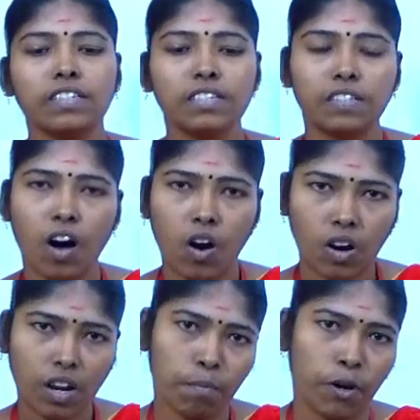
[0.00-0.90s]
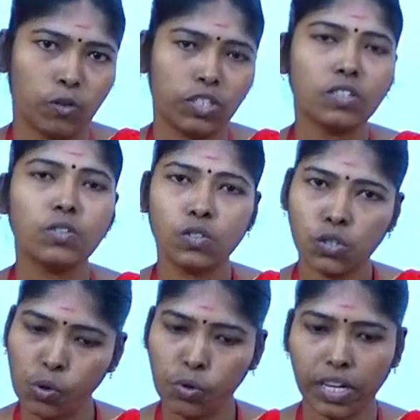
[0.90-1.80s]
is all about
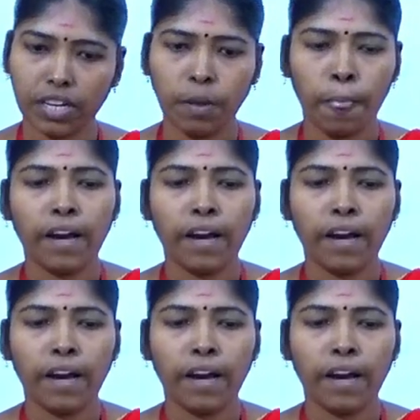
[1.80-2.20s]
storing